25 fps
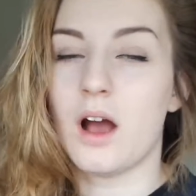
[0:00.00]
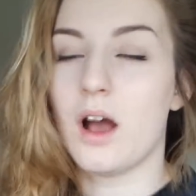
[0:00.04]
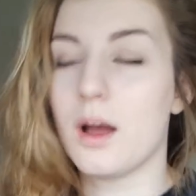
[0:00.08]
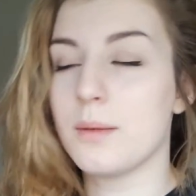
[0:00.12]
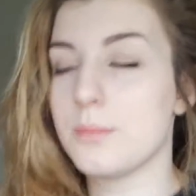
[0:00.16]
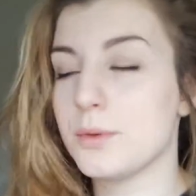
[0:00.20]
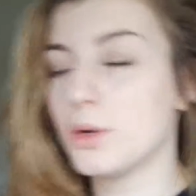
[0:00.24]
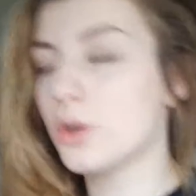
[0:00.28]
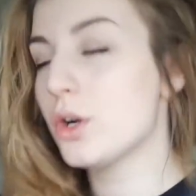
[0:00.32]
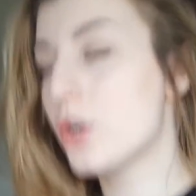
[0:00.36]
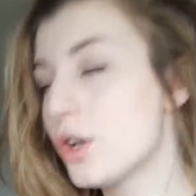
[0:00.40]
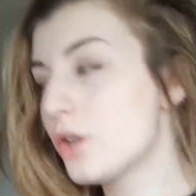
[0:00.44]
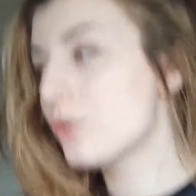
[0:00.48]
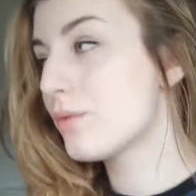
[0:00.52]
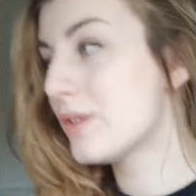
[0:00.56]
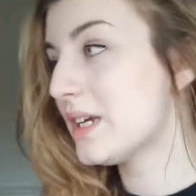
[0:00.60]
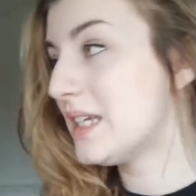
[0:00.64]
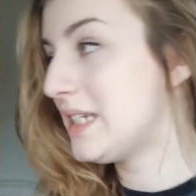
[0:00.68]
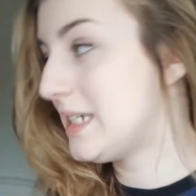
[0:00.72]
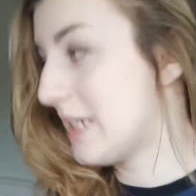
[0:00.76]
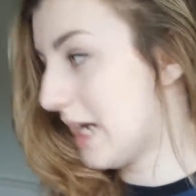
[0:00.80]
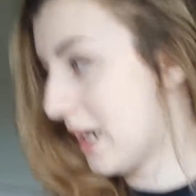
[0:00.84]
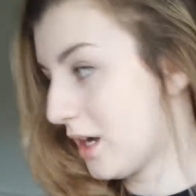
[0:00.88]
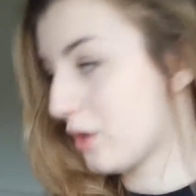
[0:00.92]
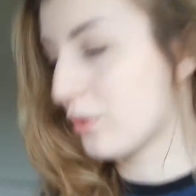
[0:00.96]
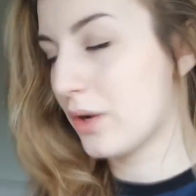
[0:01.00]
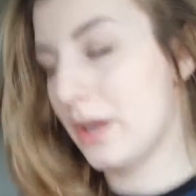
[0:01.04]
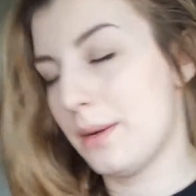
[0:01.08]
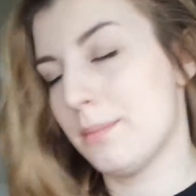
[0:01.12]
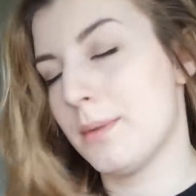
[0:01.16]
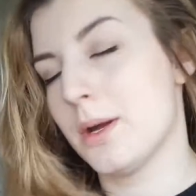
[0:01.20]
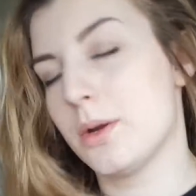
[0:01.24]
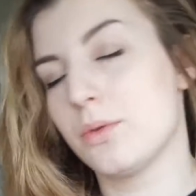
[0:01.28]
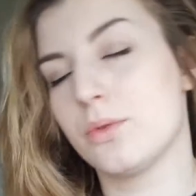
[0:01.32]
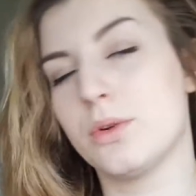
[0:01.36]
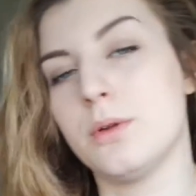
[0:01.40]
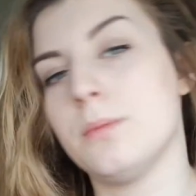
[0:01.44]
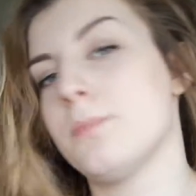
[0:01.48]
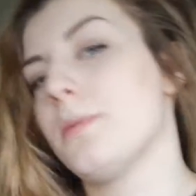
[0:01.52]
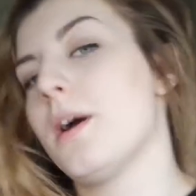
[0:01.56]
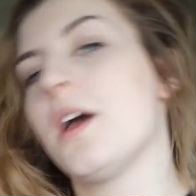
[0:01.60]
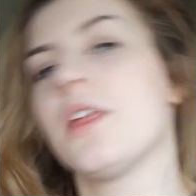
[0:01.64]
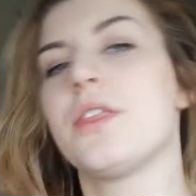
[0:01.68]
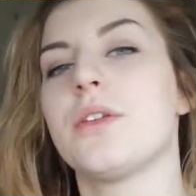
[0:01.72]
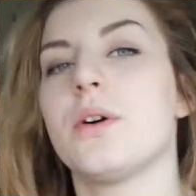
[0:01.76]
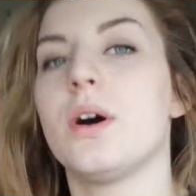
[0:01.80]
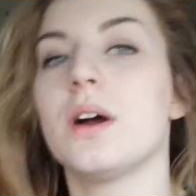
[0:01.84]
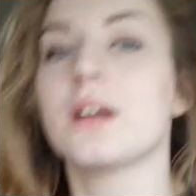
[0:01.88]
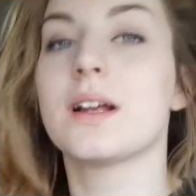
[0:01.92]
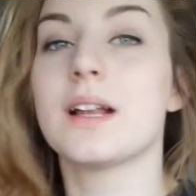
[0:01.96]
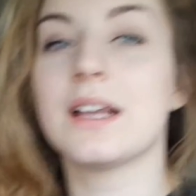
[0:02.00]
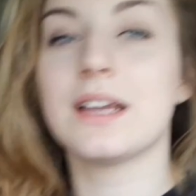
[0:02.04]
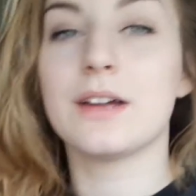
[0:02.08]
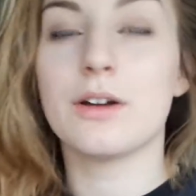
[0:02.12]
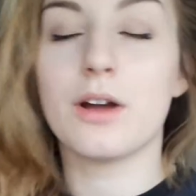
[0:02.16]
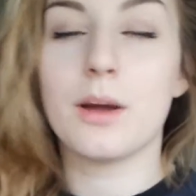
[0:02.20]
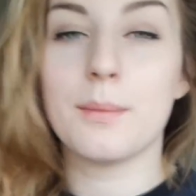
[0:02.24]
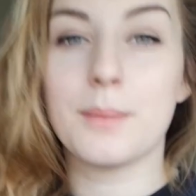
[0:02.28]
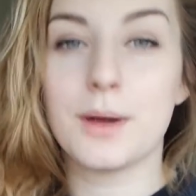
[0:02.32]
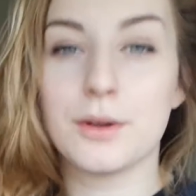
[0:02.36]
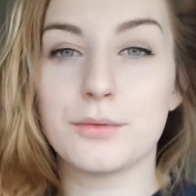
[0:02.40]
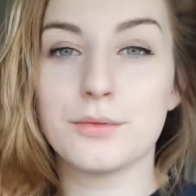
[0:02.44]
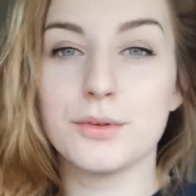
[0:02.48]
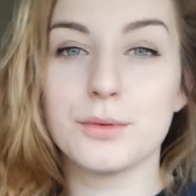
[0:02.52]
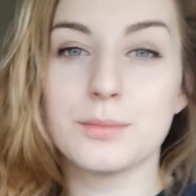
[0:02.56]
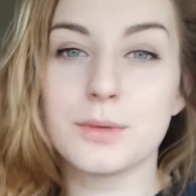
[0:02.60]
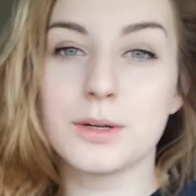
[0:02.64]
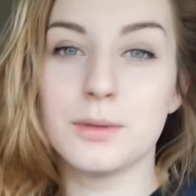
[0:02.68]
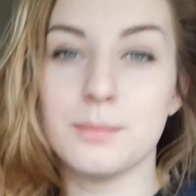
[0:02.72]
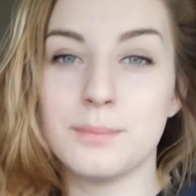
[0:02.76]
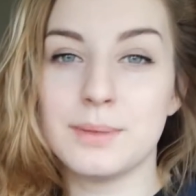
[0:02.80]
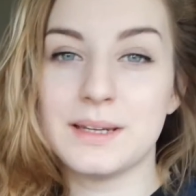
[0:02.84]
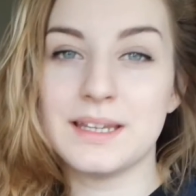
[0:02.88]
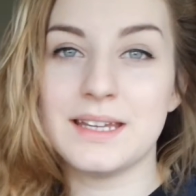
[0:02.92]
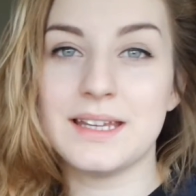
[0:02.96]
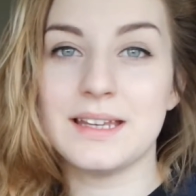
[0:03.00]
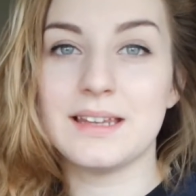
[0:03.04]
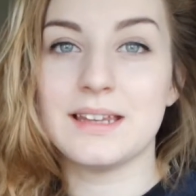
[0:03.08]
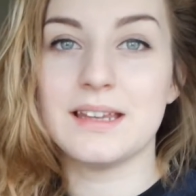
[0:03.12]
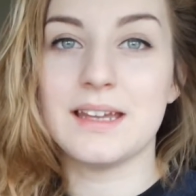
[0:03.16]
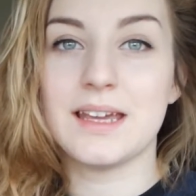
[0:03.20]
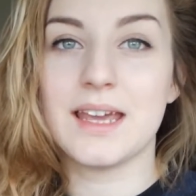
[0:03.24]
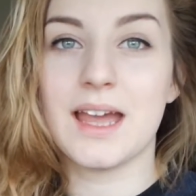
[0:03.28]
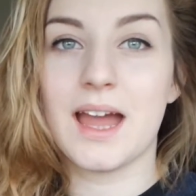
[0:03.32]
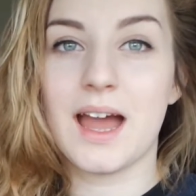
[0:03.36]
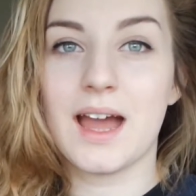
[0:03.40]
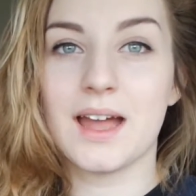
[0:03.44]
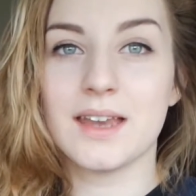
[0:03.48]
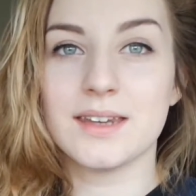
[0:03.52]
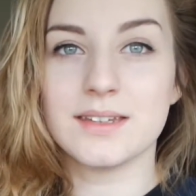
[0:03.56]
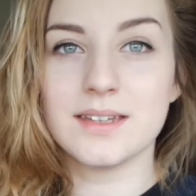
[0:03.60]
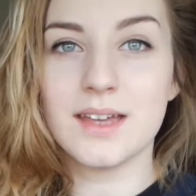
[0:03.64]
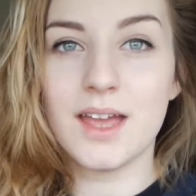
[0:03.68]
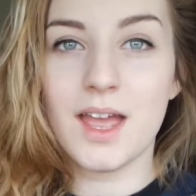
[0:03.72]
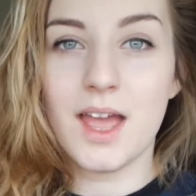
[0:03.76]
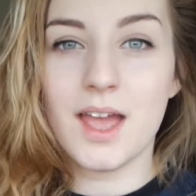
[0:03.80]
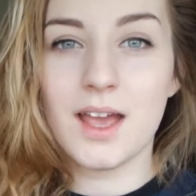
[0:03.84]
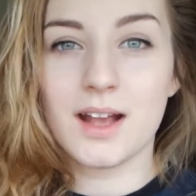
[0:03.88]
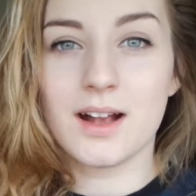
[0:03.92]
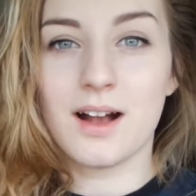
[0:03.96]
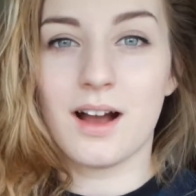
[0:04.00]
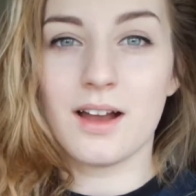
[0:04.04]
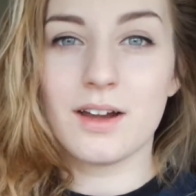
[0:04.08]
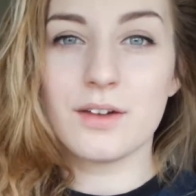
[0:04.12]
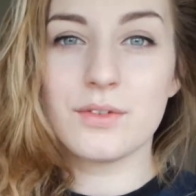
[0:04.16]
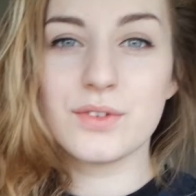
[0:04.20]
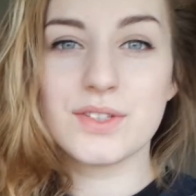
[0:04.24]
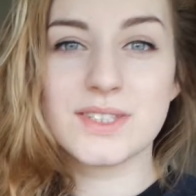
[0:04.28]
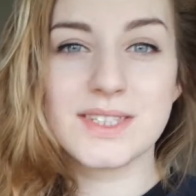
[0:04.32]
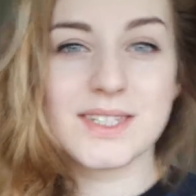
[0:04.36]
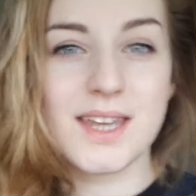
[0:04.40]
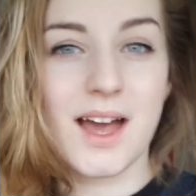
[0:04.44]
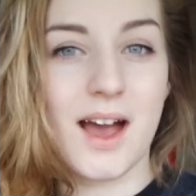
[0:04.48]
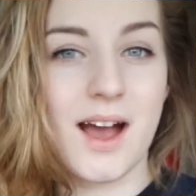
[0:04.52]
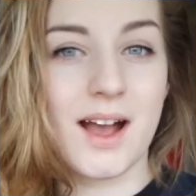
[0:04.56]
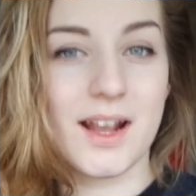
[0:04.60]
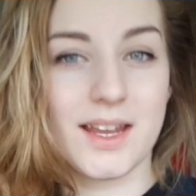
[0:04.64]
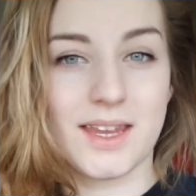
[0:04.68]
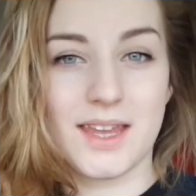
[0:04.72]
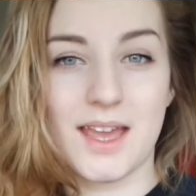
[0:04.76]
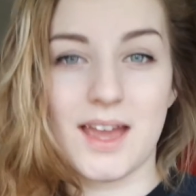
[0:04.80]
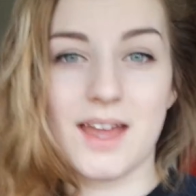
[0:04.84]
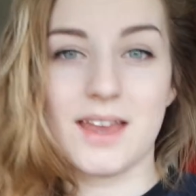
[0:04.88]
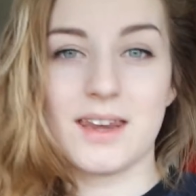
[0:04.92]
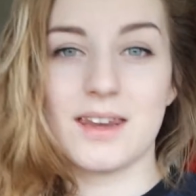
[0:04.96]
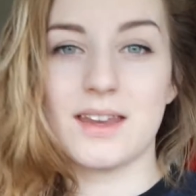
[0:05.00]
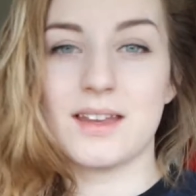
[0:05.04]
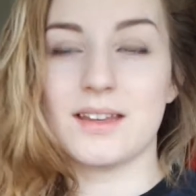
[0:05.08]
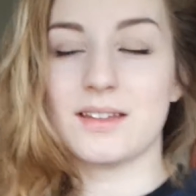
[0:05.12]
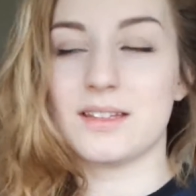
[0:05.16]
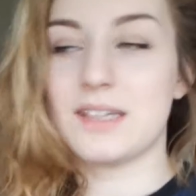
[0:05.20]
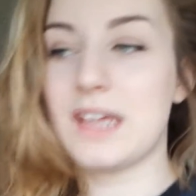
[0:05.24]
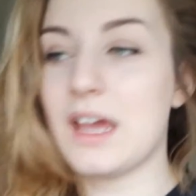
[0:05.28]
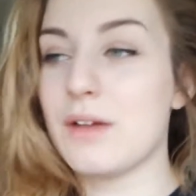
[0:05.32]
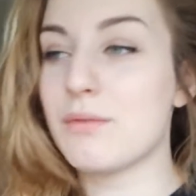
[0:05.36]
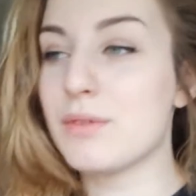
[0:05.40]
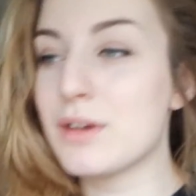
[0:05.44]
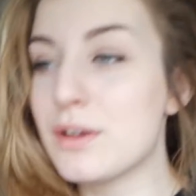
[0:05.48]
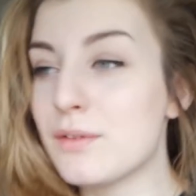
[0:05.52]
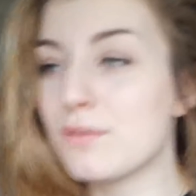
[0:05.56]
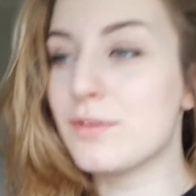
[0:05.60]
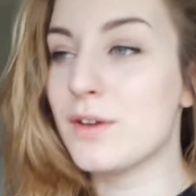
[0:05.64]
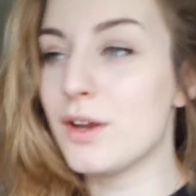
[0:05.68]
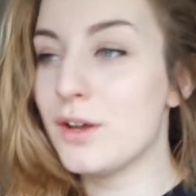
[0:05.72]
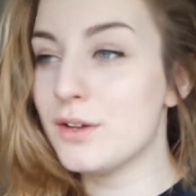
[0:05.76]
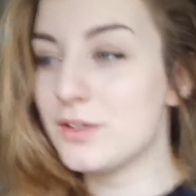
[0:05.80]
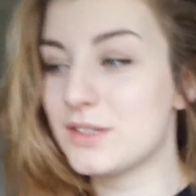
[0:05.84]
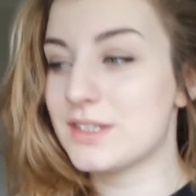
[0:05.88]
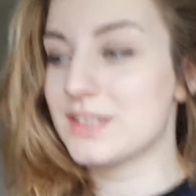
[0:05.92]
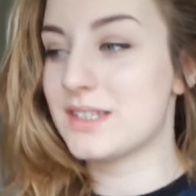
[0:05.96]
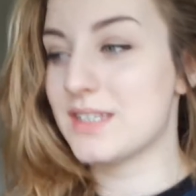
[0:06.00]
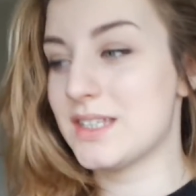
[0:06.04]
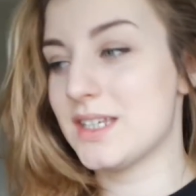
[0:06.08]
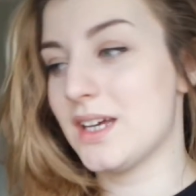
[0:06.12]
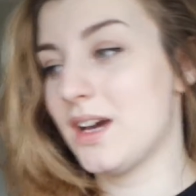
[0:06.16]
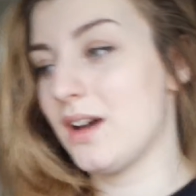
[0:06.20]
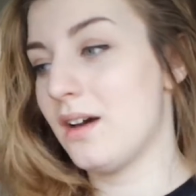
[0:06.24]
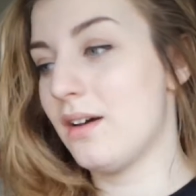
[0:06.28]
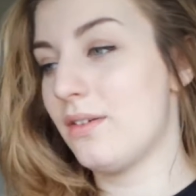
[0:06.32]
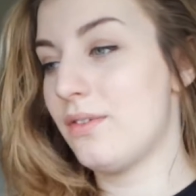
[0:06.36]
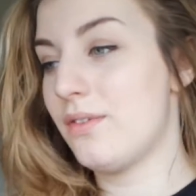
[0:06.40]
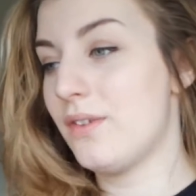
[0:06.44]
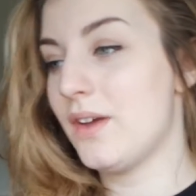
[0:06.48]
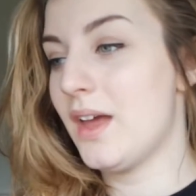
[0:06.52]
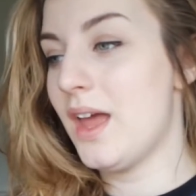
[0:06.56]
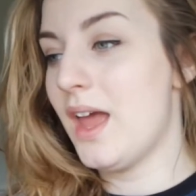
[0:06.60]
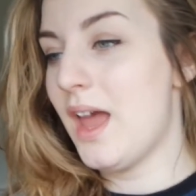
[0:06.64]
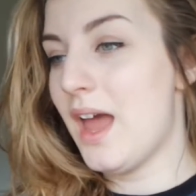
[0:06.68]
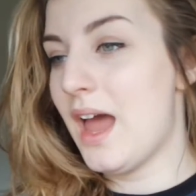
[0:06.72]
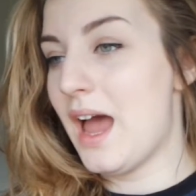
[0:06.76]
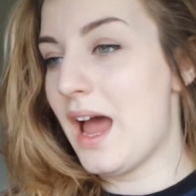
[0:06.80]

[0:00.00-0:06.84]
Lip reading: I'm not gonna redecorate my room, but I thought I'd clear out my room completely and kind of start again and get rid of loads of stuff